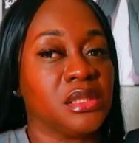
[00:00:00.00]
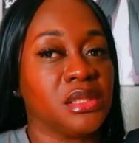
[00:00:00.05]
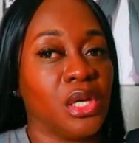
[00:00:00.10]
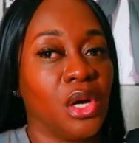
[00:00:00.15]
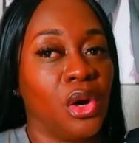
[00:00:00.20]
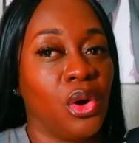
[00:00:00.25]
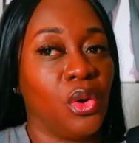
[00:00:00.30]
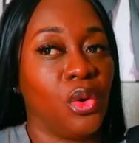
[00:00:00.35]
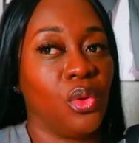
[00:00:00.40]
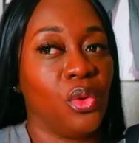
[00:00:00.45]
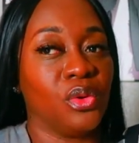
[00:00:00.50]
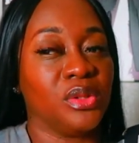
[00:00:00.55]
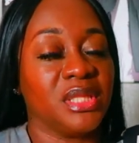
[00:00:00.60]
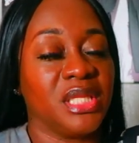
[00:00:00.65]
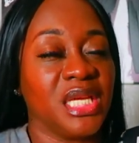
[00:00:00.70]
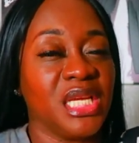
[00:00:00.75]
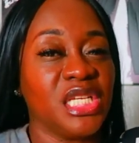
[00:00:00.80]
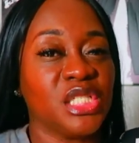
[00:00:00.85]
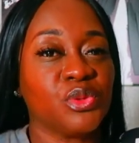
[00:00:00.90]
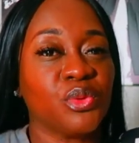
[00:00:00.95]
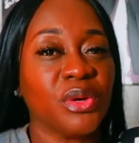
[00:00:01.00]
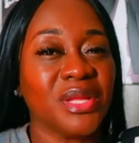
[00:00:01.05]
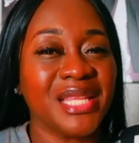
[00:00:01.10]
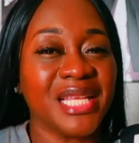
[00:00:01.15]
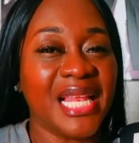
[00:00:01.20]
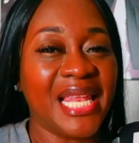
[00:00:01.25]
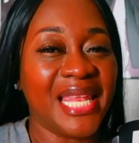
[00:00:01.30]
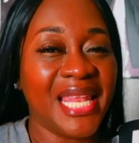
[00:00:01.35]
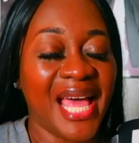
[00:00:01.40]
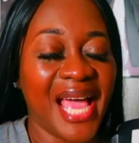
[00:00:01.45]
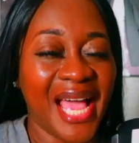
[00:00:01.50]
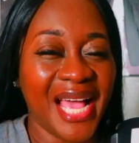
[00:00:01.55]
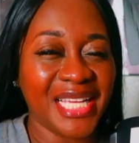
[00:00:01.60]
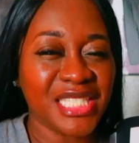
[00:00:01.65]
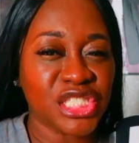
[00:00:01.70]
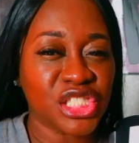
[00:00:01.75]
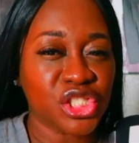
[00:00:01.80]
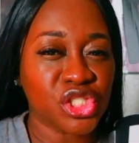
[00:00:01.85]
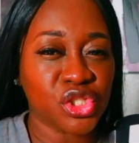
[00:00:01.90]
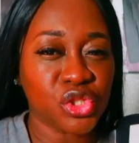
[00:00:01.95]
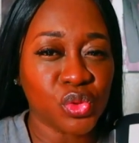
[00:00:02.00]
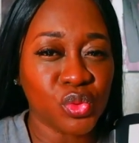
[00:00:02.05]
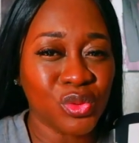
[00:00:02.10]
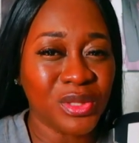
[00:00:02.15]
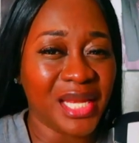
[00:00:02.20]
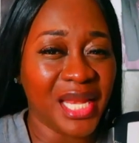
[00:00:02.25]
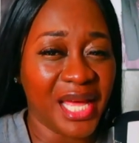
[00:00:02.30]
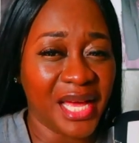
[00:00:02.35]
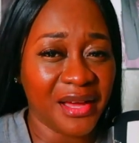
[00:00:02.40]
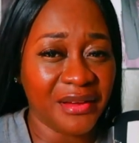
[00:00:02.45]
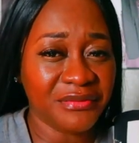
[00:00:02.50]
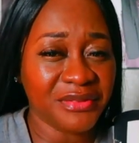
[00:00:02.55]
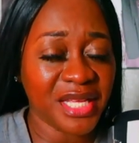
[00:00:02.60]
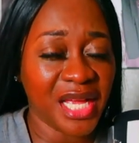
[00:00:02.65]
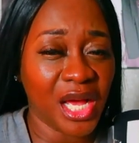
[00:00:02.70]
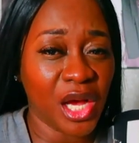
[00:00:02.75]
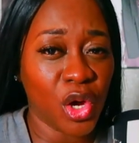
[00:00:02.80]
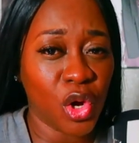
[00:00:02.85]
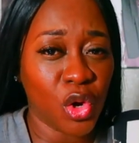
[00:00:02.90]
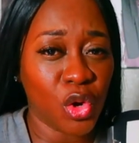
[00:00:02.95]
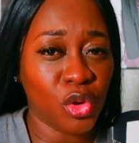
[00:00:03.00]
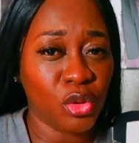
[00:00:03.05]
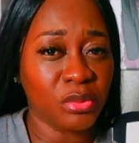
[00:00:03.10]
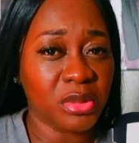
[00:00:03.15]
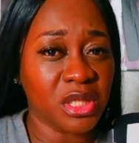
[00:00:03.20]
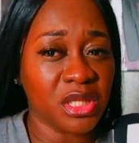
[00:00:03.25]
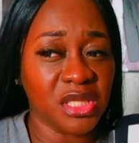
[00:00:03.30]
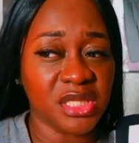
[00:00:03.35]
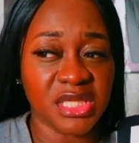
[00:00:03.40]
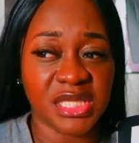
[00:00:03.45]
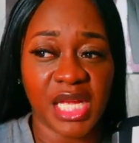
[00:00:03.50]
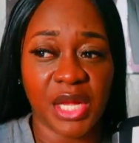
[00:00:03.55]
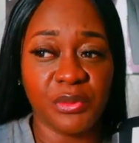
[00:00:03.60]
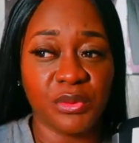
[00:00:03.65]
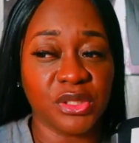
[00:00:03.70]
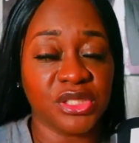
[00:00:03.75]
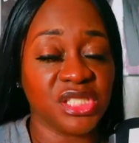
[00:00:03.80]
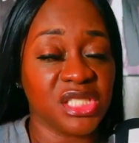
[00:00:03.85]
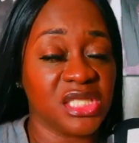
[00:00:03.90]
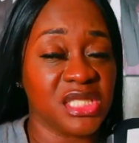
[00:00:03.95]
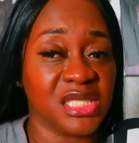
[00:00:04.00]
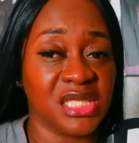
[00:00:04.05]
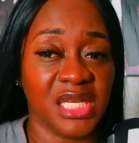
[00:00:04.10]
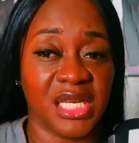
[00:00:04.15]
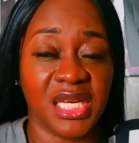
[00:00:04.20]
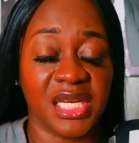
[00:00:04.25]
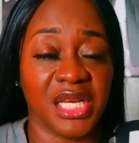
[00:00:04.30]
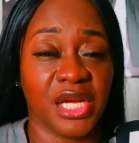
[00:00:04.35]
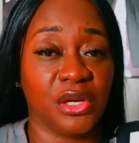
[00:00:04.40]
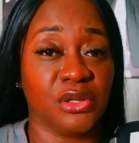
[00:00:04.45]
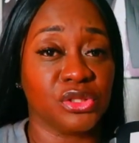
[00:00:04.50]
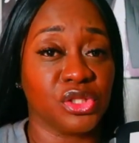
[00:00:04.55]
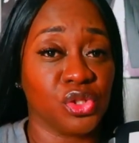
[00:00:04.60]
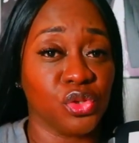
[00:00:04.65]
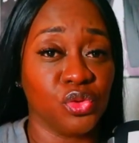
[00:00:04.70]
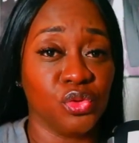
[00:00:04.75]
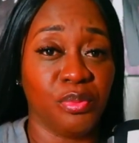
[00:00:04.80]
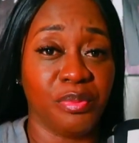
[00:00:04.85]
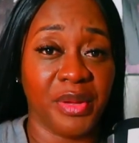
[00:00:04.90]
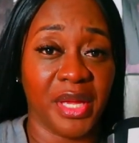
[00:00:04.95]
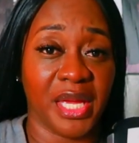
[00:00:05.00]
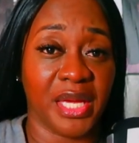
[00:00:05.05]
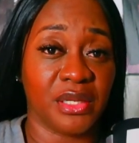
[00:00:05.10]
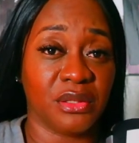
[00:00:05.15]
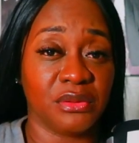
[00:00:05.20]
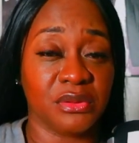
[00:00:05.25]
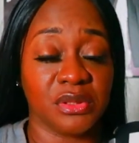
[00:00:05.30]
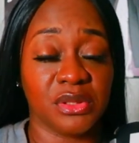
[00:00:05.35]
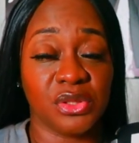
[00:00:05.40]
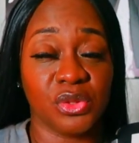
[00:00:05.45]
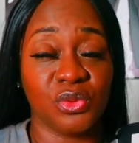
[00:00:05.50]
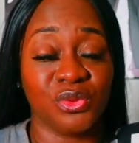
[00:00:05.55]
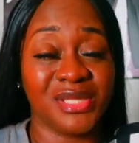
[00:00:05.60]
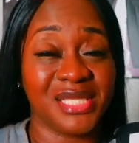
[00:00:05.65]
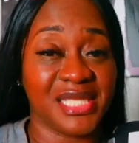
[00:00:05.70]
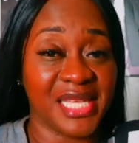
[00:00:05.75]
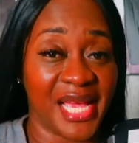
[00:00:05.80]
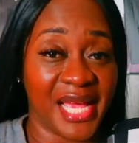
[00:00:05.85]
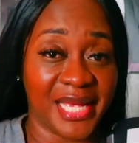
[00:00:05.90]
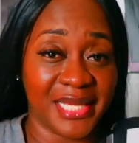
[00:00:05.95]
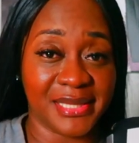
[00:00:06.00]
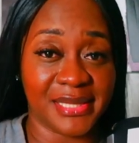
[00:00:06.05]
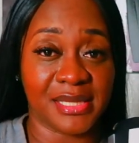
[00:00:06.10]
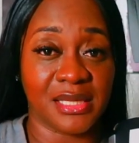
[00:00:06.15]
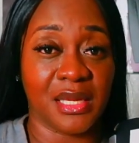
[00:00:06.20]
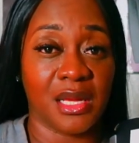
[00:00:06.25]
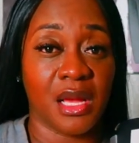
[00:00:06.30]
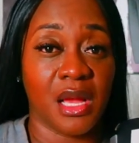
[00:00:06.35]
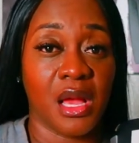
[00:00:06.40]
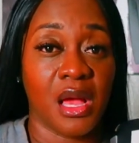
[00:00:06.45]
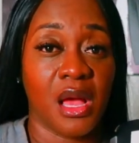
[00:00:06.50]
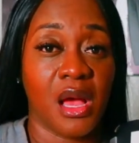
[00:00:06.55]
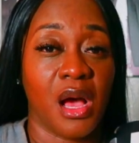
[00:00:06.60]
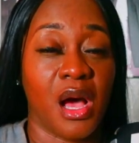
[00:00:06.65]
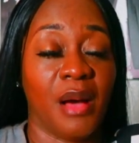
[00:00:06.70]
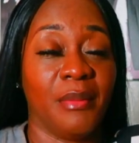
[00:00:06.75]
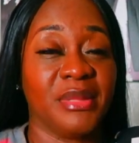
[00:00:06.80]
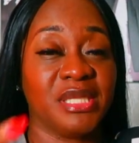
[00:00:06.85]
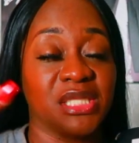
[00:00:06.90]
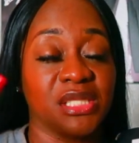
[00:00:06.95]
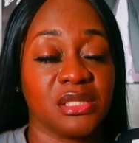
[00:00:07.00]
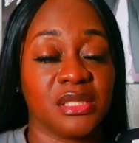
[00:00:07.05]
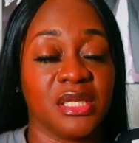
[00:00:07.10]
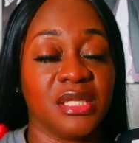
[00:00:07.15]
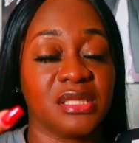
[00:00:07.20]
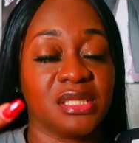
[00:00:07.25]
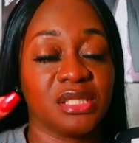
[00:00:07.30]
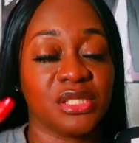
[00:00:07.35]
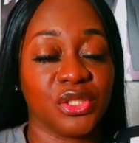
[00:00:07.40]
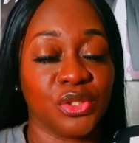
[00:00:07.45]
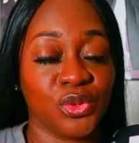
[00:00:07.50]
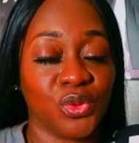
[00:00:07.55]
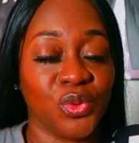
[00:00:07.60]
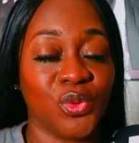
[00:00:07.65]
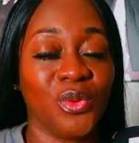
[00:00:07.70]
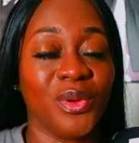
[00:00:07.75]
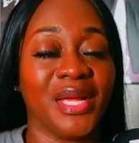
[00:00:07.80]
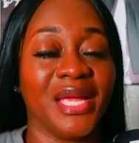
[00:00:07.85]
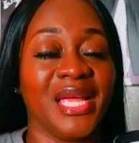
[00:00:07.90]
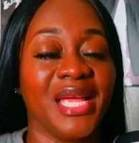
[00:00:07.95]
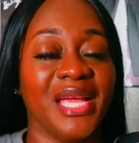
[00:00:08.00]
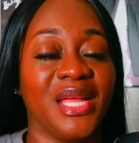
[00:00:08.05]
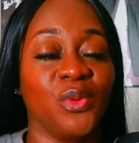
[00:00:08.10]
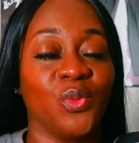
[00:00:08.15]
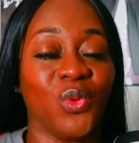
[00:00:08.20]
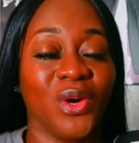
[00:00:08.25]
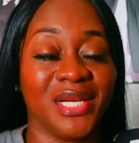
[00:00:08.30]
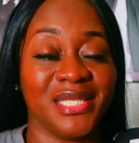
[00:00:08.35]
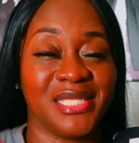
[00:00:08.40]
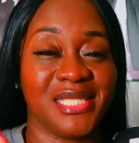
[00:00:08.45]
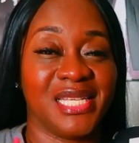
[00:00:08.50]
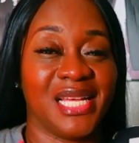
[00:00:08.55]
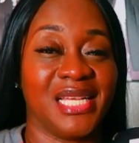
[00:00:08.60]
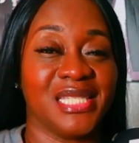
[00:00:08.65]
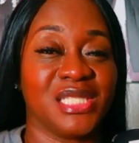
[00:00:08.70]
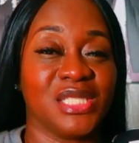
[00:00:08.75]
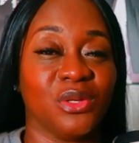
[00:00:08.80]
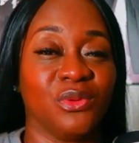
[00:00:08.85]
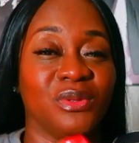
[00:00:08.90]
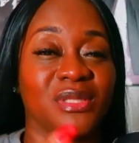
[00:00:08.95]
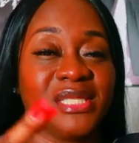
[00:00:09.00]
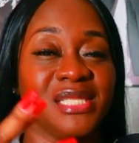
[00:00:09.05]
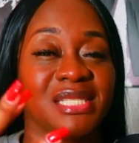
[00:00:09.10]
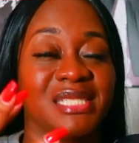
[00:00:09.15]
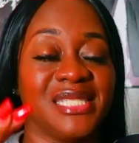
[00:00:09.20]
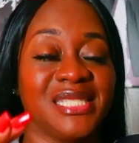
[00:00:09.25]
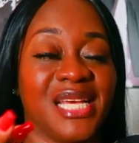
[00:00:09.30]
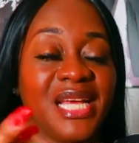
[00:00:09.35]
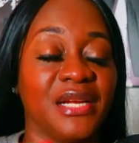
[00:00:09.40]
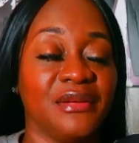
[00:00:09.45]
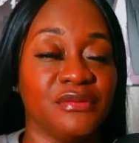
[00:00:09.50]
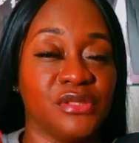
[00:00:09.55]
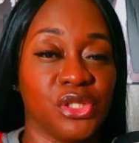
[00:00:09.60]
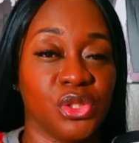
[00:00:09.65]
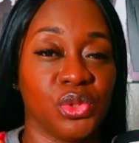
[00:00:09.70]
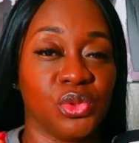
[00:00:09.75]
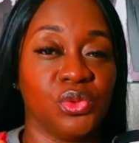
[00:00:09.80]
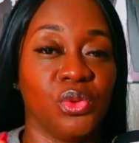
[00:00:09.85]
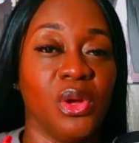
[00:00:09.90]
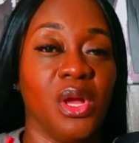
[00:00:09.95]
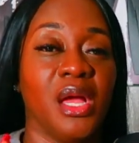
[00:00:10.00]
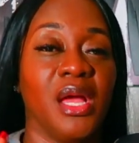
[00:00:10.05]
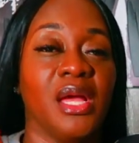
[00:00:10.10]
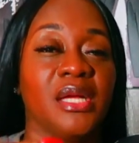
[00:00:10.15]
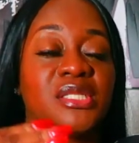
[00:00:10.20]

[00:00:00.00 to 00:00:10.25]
so these were the last two left at Home Goods. They were just sitting there, two panel, two sets um, it's, it's two in one set, so it's a set of two.